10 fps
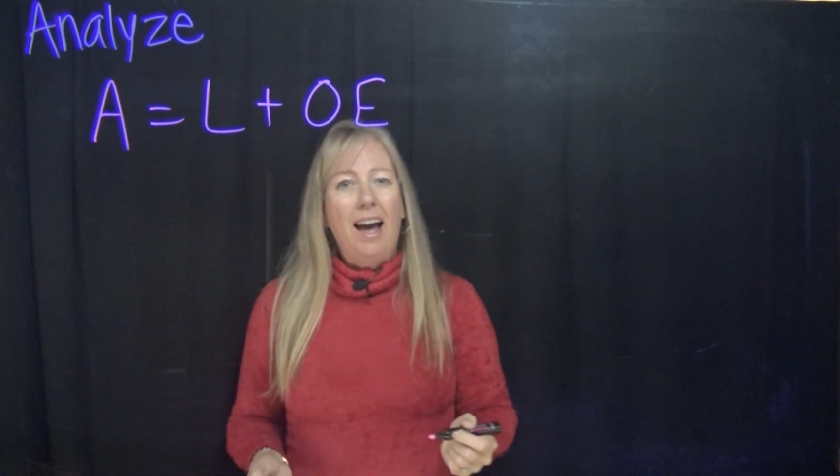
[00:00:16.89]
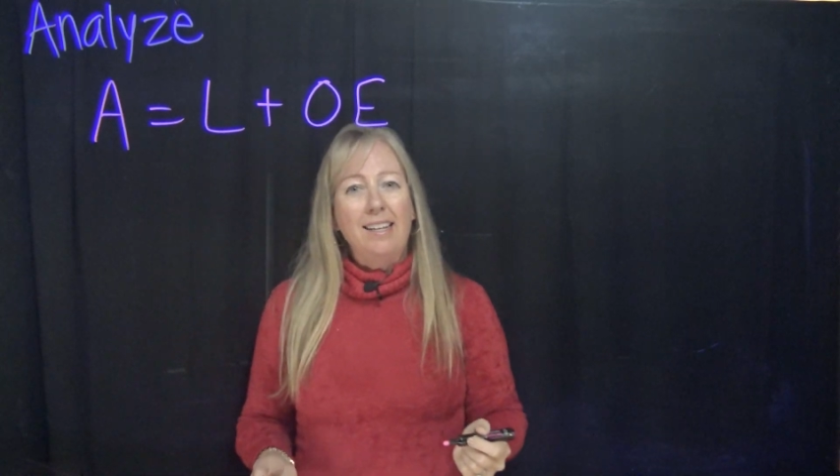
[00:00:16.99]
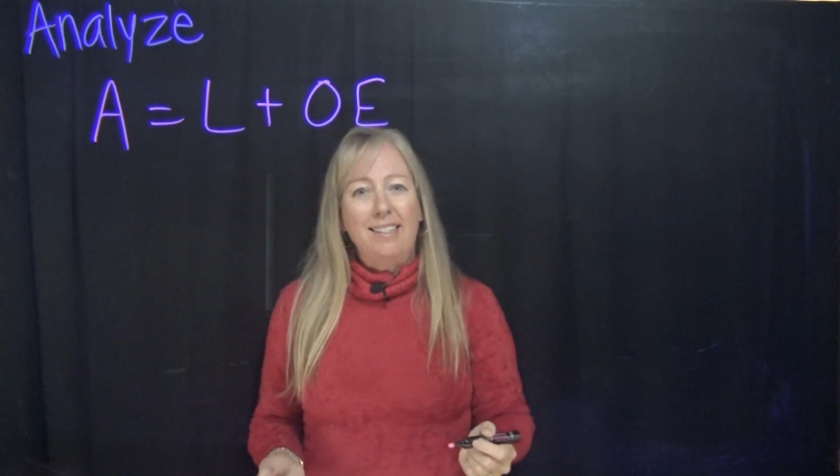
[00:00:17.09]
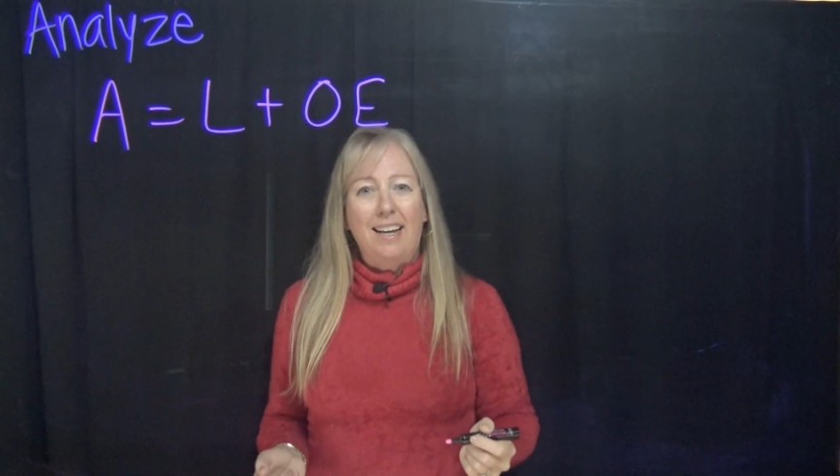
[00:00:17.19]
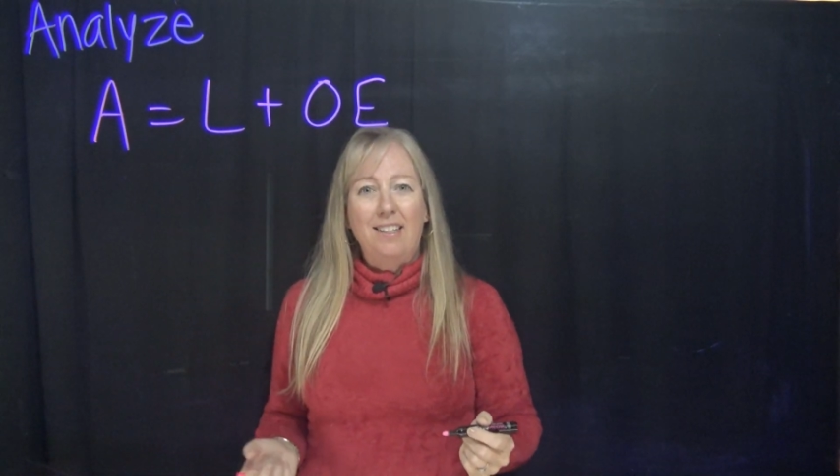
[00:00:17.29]

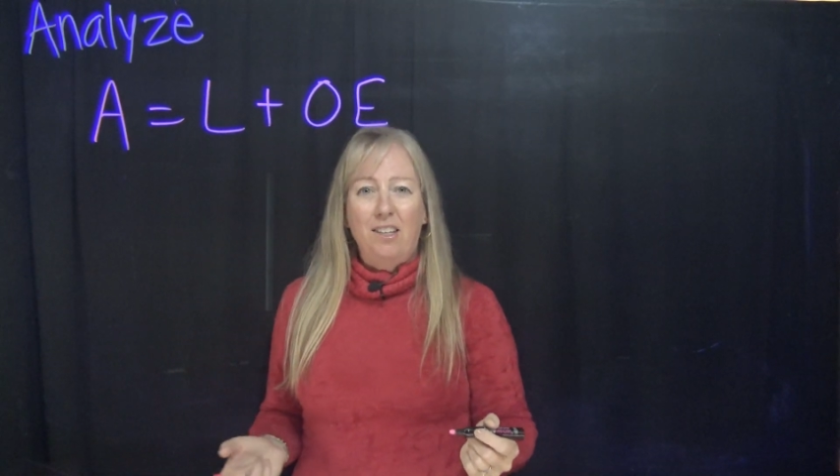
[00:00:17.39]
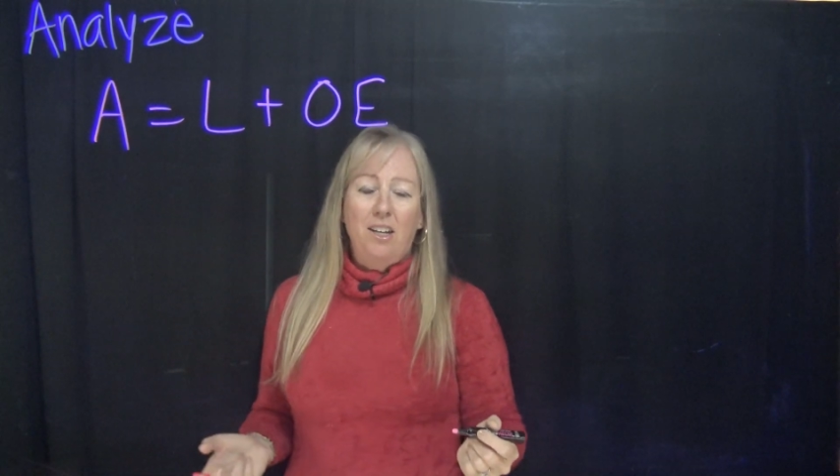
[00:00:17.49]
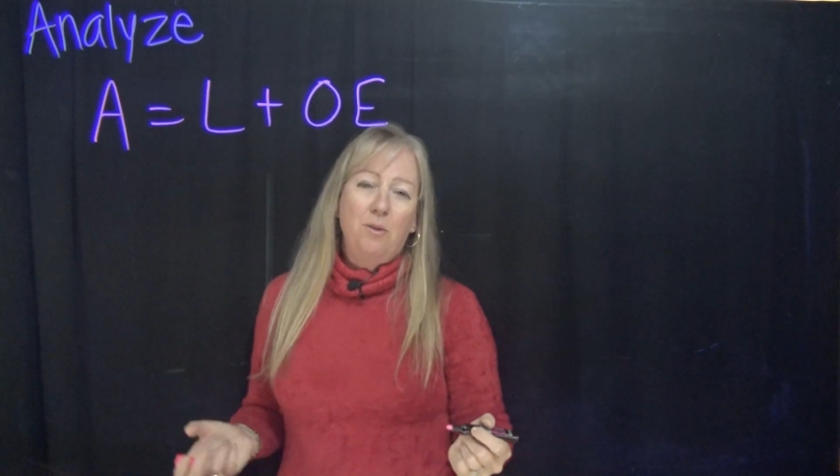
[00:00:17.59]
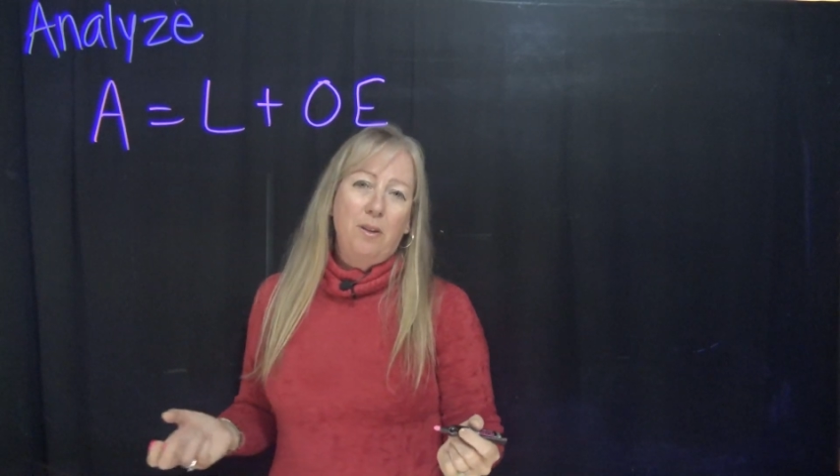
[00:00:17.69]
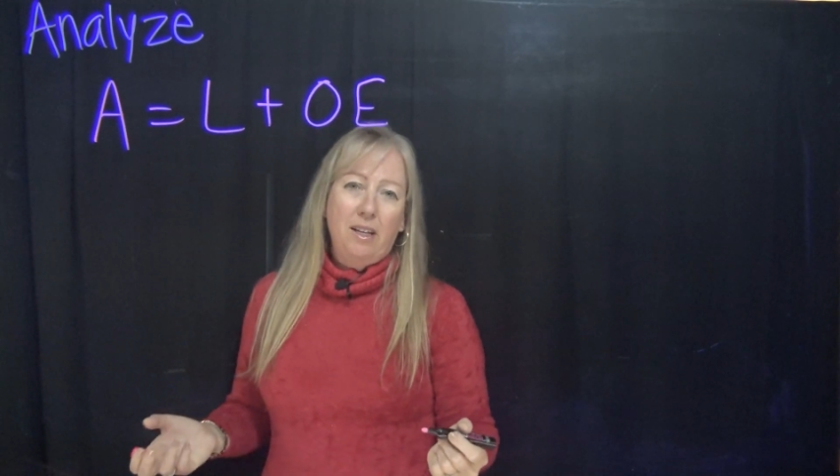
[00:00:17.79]
assets
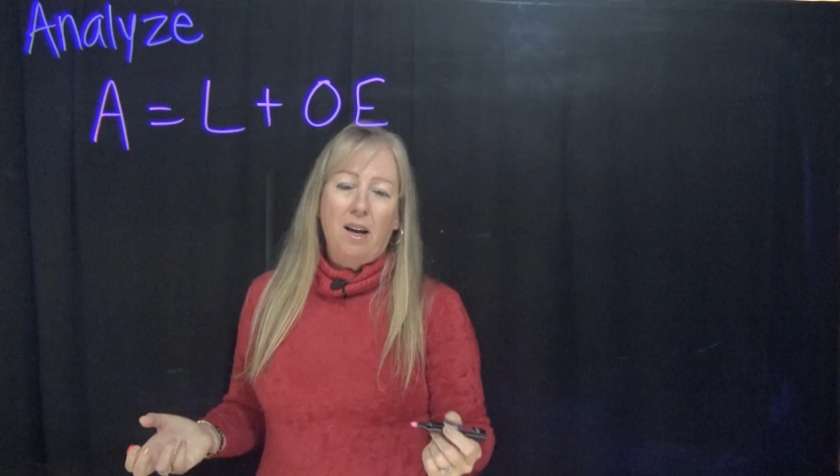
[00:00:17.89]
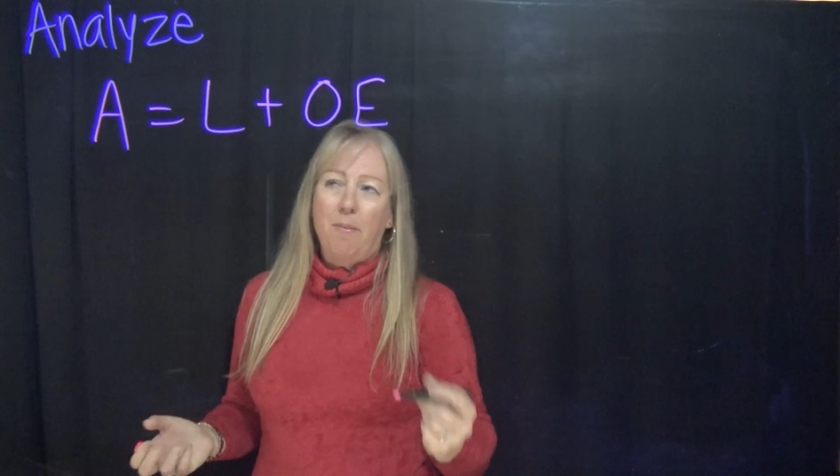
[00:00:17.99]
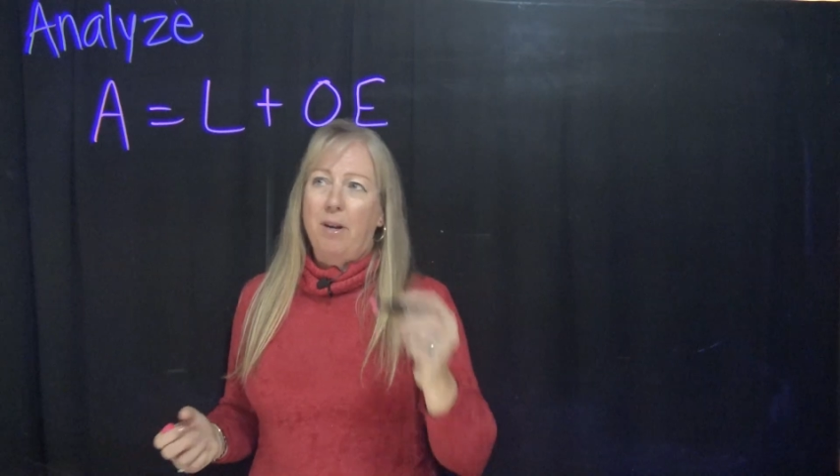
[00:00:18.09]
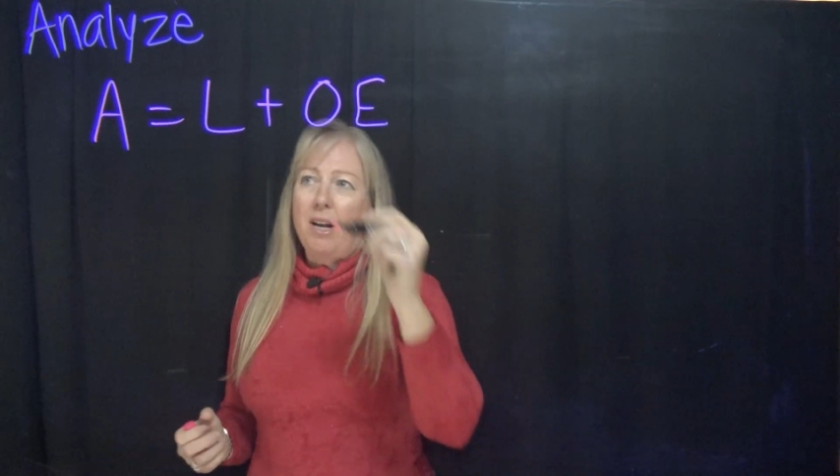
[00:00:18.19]
is what the company